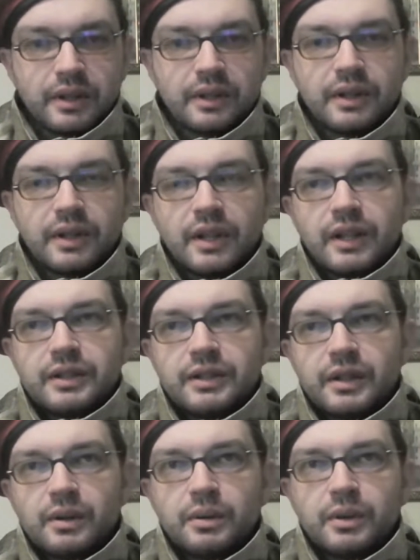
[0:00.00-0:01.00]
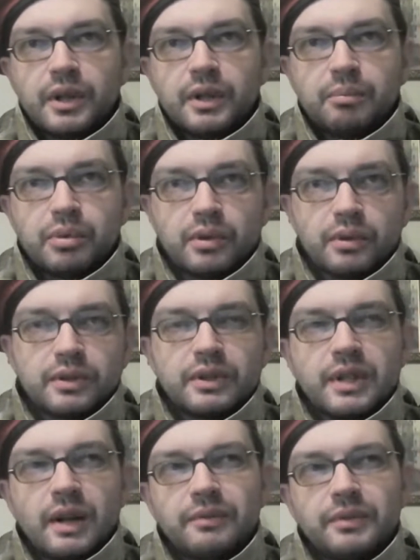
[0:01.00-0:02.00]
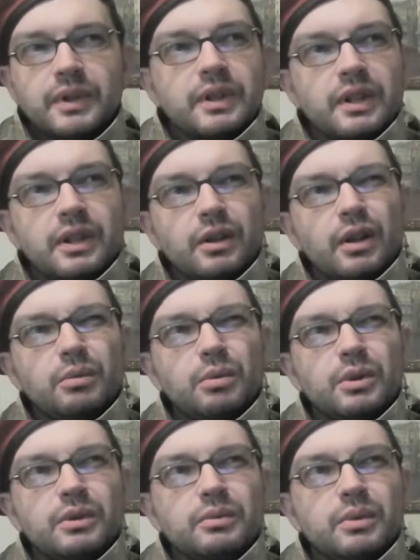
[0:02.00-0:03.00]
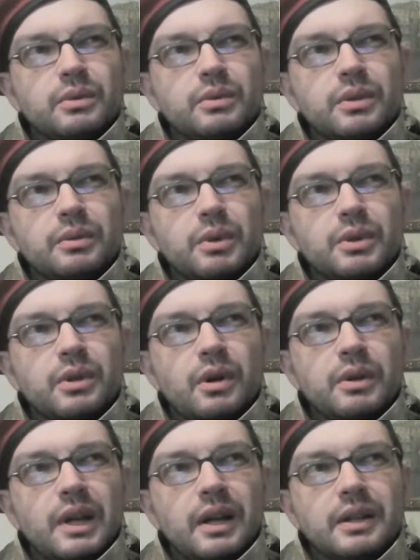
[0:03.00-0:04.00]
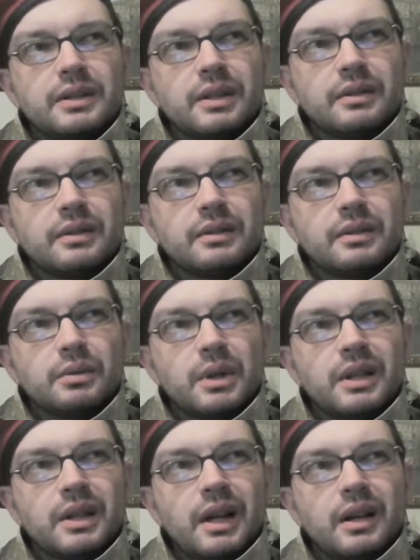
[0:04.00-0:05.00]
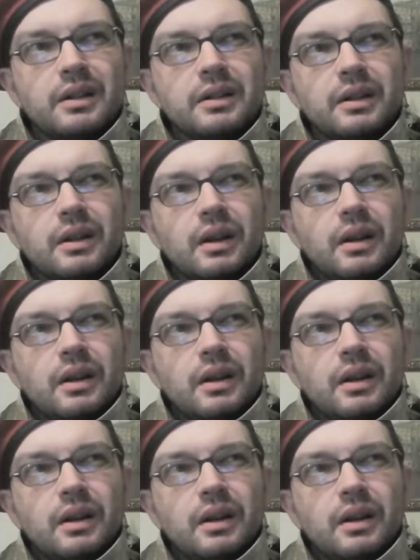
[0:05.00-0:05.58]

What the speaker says: Yeah, so he proved something, and it was going like, it went like,